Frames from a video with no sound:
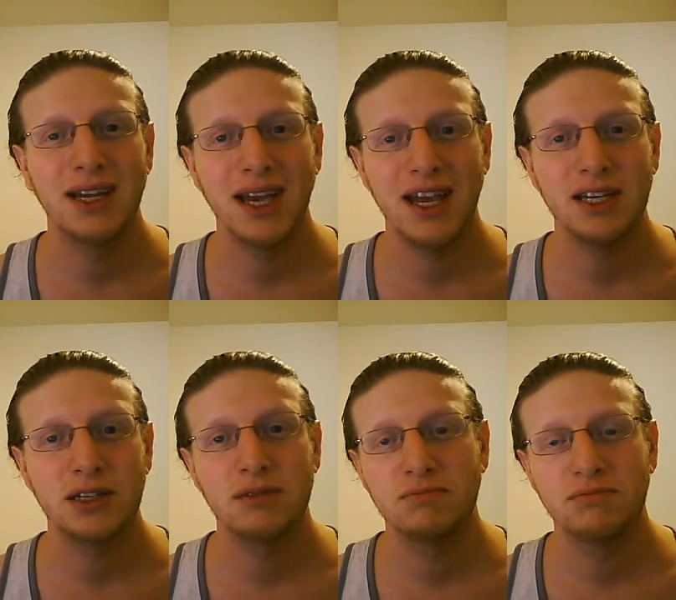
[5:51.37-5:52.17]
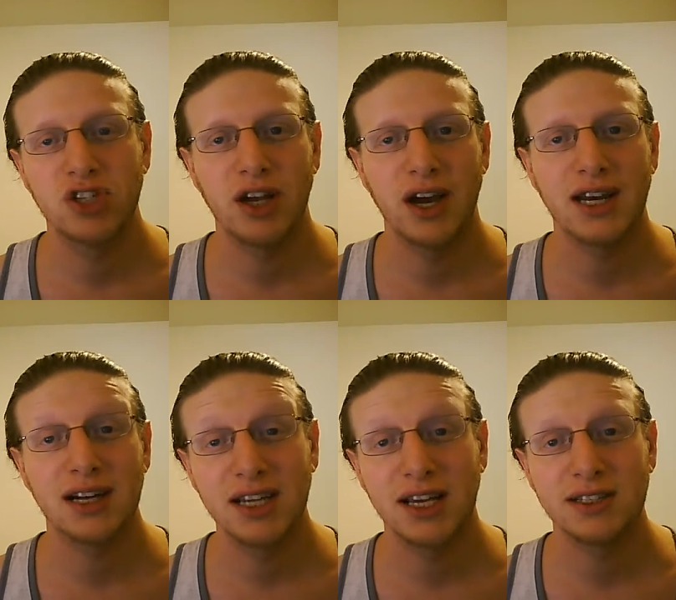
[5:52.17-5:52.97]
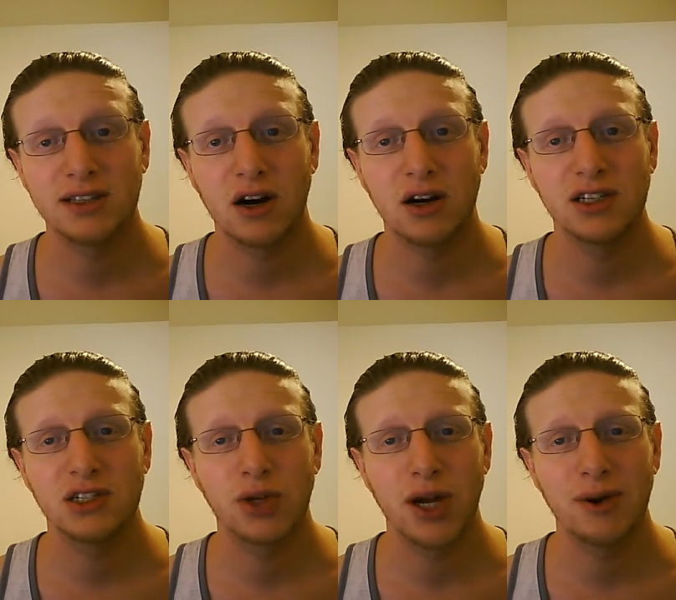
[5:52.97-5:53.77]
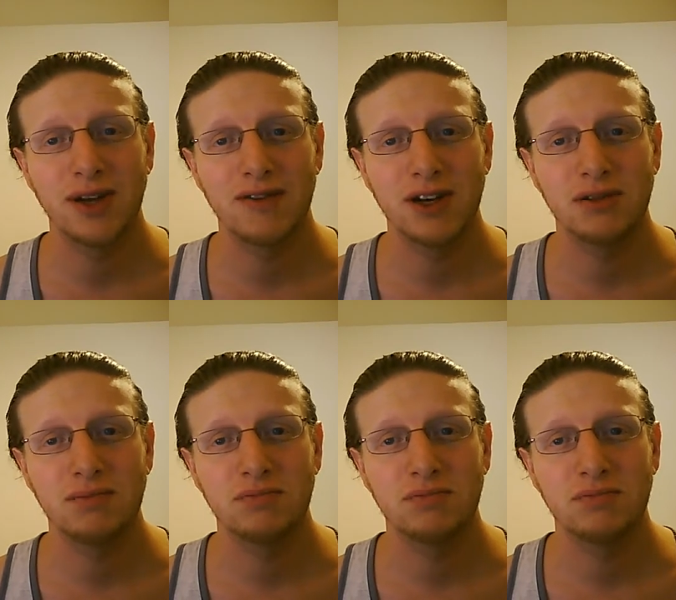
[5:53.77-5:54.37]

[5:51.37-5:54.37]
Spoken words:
8 to 9 out of 10 stars is what I would give it.